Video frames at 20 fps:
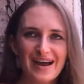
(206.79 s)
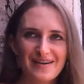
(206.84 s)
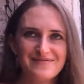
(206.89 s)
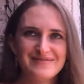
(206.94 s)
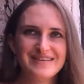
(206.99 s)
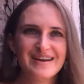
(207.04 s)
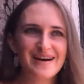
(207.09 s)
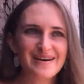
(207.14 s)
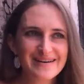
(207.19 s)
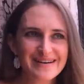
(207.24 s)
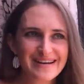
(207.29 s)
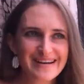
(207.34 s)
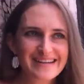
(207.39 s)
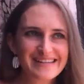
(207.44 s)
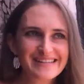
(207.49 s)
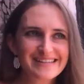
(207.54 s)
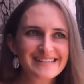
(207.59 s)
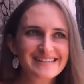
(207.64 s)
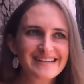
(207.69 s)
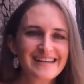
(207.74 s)
I've
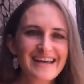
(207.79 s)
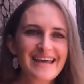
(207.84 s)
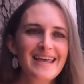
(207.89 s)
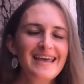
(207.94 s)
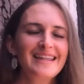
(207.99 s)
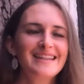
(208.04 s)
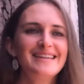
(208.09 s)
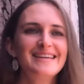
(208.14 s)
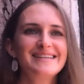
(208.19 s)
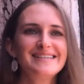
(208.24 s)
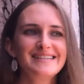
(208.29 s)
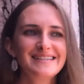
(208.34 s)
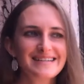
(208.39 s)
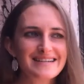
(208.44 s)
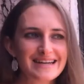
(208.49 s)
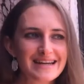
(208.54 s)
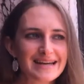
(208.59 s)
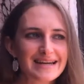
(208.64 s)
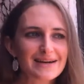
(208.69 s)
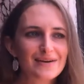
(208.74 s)
noticed this
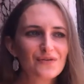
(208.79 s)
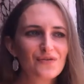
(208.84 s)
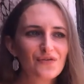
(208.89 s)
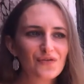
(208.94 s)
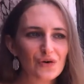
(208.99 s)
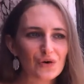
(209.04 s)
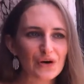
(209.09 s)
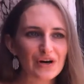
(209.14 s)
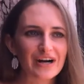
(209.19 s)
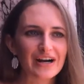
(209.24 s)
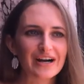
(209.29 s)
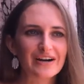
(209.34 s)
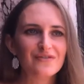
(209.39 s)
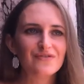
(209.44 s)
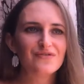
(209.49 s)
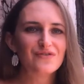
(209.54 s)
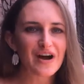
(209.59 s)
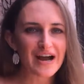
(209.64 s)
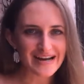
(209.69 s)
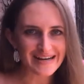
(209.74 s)
need for
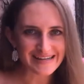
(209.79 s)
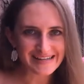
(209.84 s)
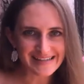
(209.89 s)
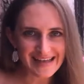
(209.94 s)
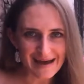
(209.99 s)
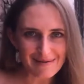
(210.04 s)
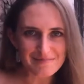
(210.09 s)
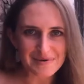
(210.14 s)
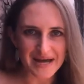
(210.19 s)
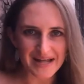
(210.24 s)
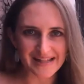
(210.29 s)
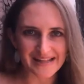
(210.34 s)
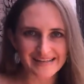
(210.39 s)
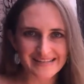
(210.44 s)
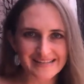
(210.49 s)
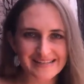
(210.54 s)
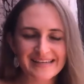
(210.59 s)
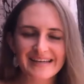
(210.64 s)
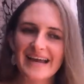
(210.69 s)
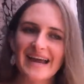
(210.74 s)
finding that
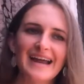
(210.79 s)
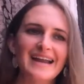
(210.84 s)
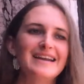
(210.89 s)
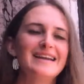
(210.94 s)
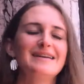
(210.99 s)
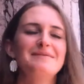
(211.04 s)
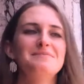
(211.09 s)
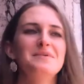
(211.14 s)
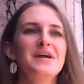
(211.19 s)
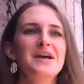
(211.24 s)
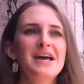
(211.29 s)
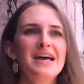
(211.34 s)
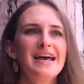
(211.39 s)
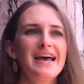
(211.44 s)
balance again and